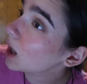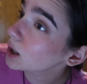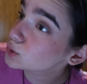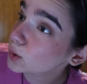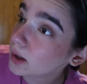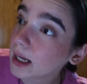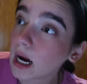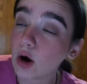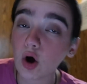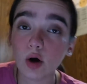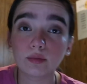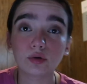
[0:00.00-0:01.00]
I swear like I
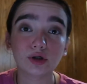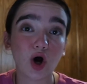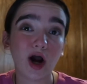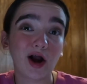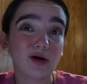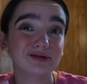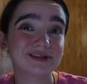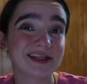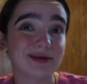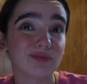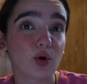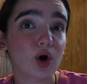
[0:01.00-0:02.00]
almost I almost
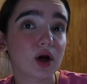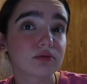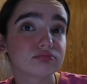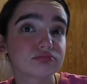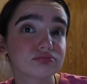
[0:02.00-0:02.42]
need more